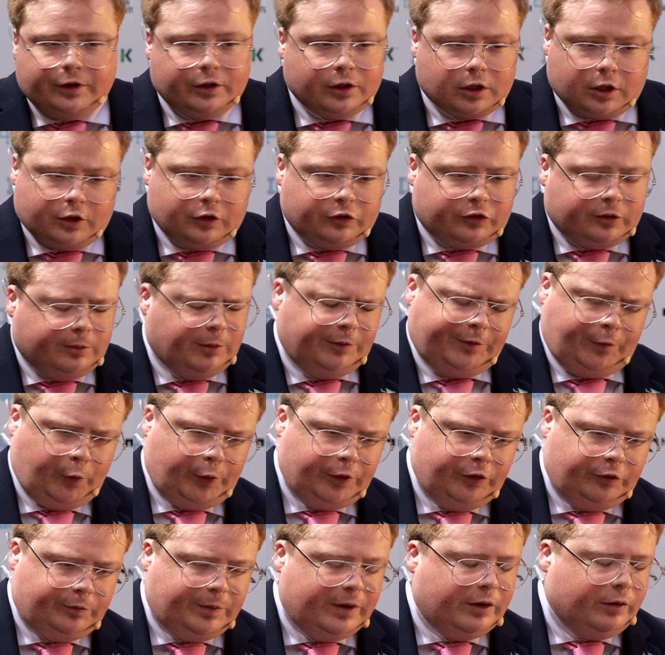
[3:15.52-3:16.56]
and, and some of our
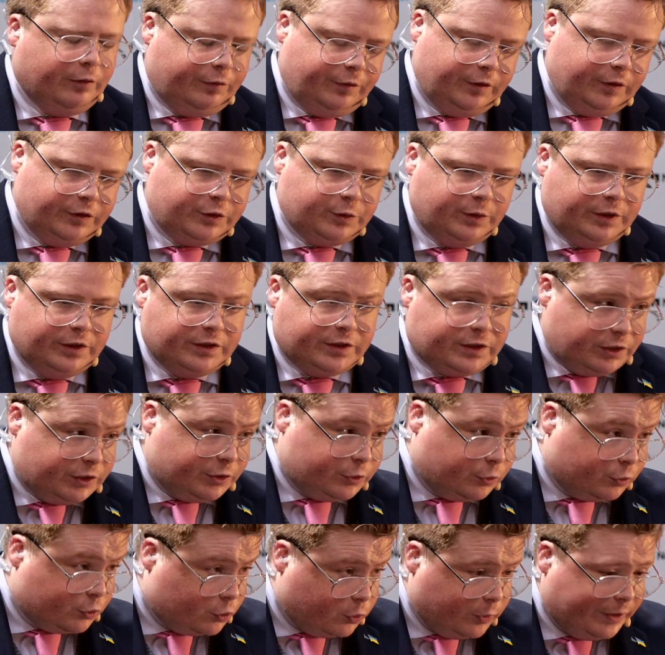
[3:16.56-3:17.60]
audience may refer to it as
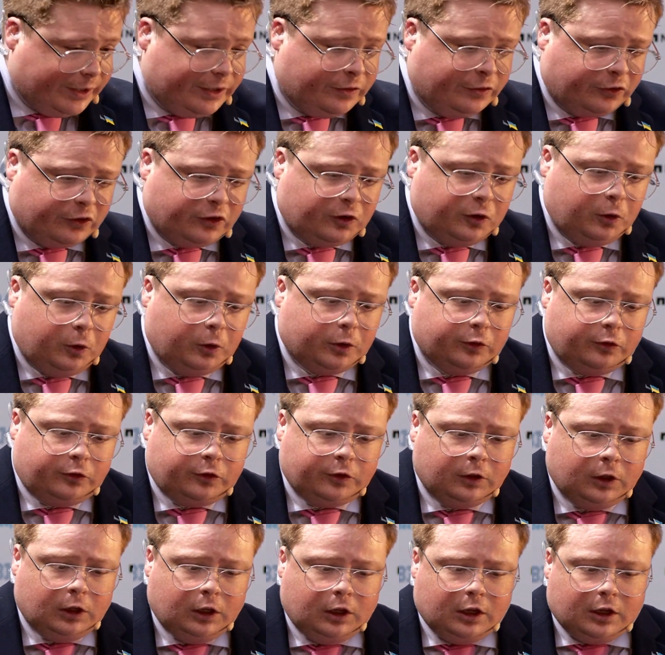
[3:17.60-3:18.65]
digital twins, of course
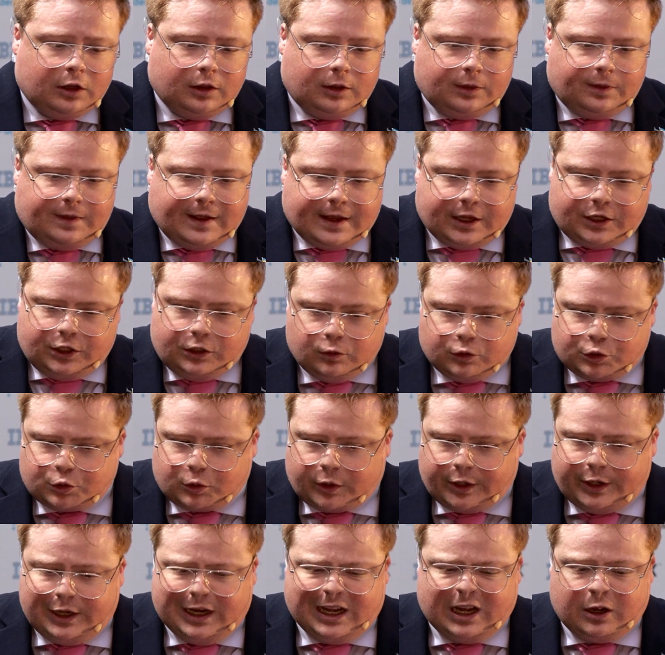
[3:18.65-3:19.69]
they're huge
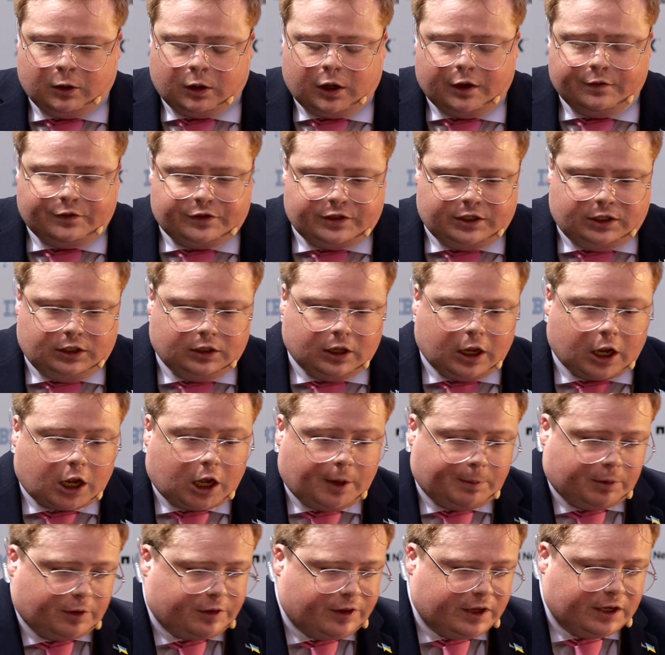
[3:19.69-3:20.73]
right now. I've seen a
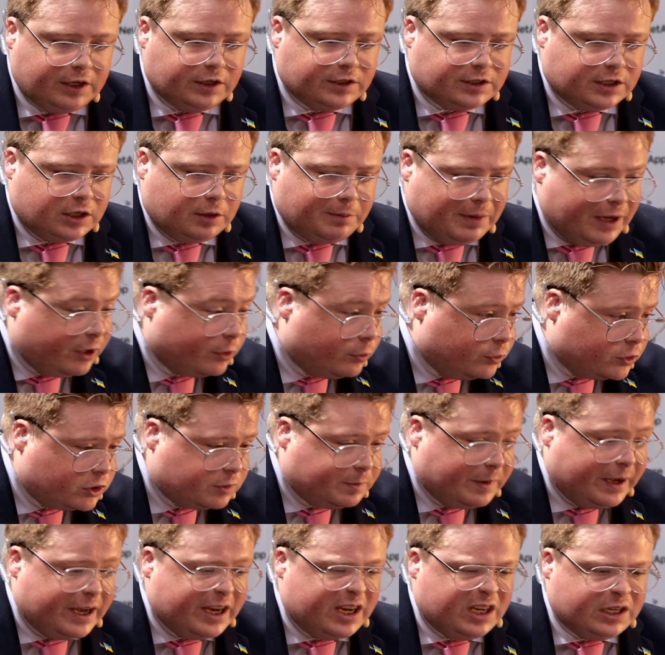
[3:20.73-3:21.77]
couple of things in the medical
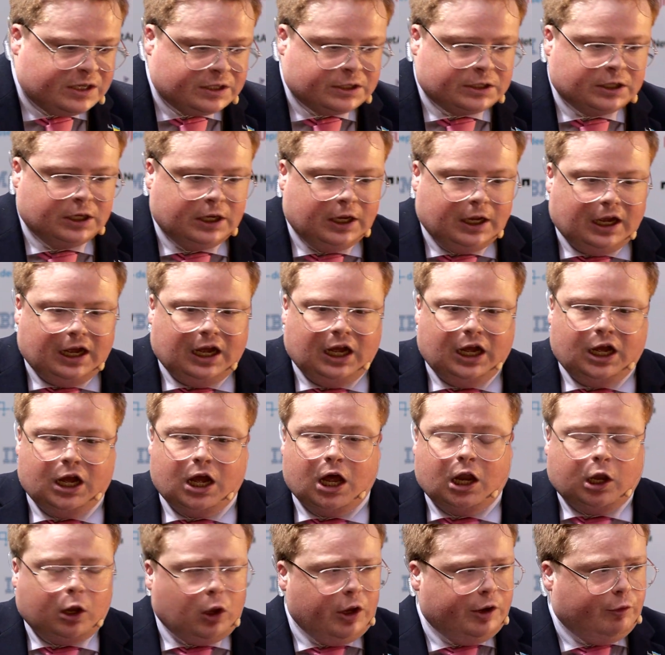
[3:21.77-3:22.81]
space, uh,
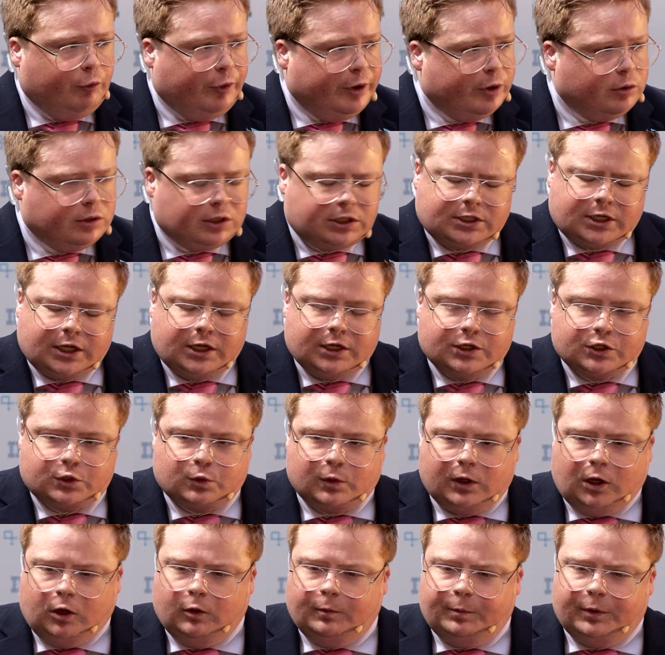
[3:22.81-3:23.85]
a lot in real estate as
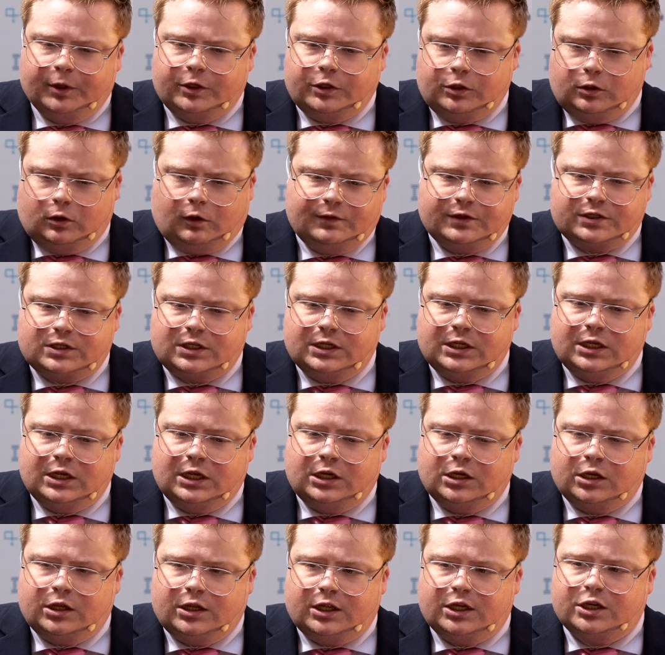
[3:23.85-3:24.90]
well, but obviously
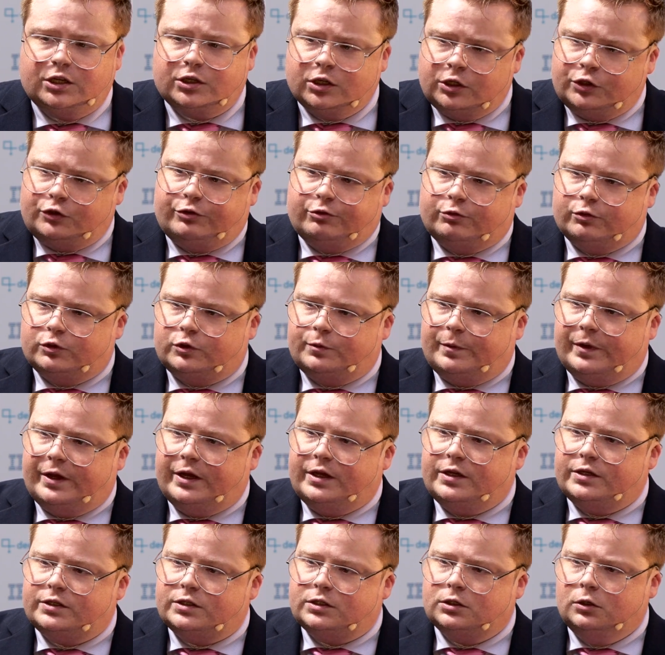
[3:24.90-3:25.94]
in the industrial
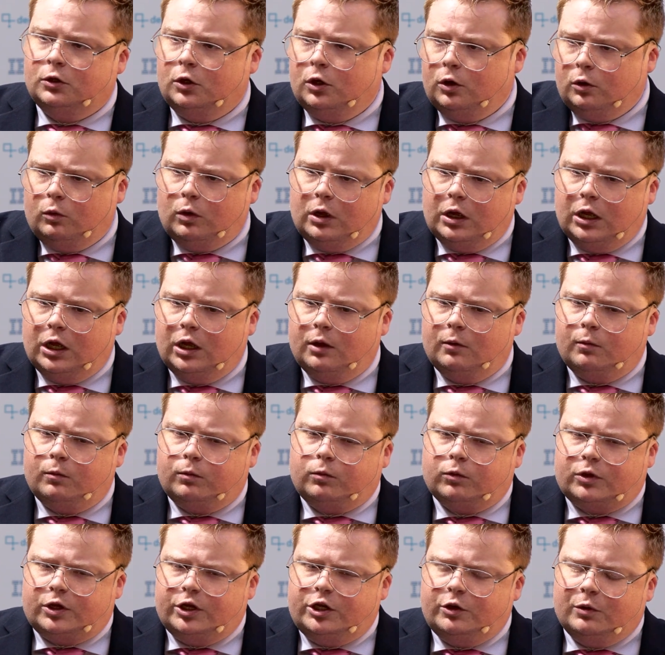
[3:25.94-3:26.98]
space. Uh,
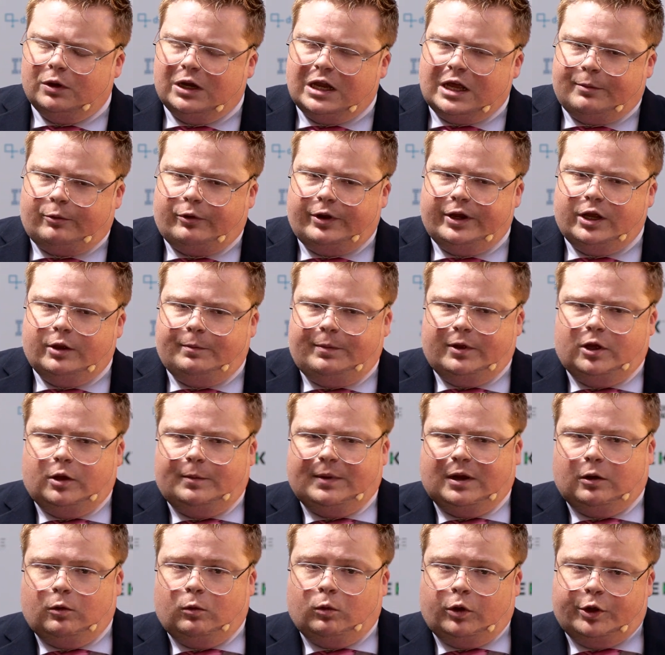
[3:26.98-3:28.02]
can you elaborate a bit
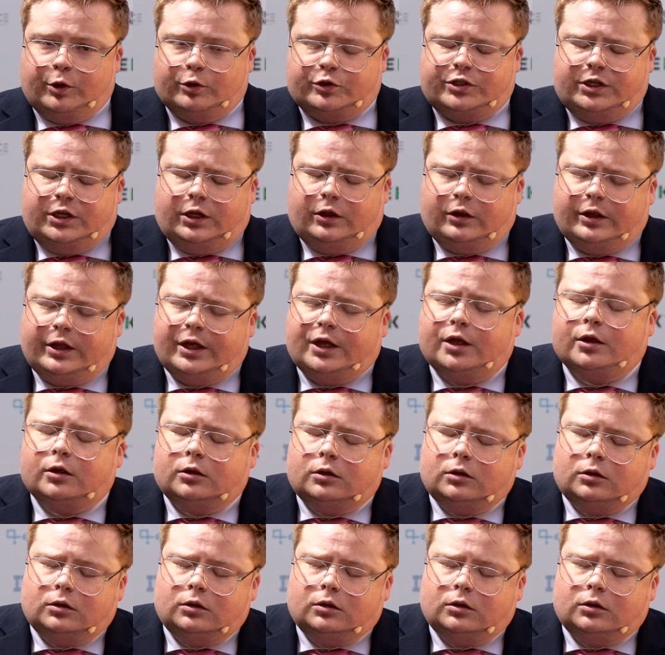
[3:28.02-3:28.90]
about what you're seeing there?